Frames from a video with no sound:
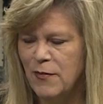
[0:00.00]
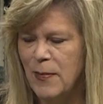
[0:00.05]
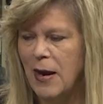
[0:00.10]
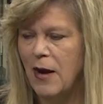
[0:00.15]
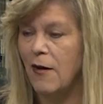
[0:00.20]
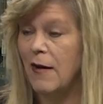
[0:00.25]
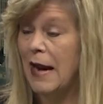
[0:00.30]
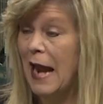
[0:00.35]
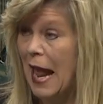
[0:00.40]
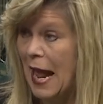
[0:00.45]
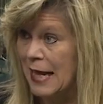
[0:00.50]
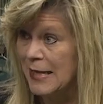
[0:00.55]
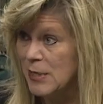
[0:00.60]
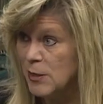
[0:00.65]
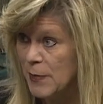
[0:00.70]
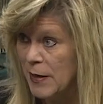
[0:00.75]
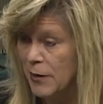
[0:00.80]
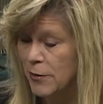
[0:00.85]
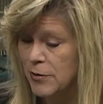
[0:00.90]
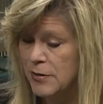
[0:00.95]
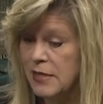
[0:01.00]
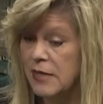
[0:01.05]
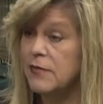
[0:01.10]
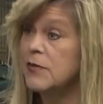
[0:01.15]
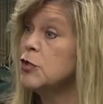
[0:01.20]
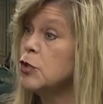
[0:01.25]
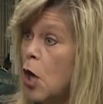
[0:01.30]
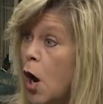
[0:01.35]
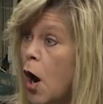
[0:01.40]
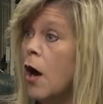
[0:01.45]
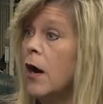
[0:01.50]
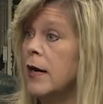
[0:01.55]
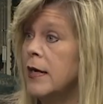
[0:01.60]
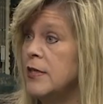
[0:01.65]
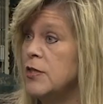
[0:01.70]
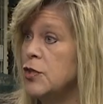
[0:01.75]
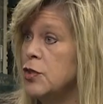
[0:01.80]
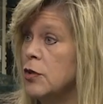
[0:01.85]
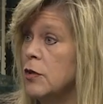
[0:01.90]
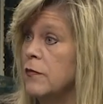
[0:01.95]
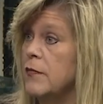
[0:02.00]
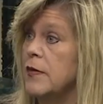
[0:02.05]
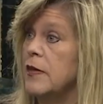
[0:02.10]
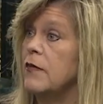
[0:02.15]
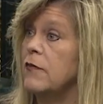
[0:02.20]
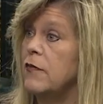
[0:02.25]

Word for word: Merrin and Speaker Stephens are conservative.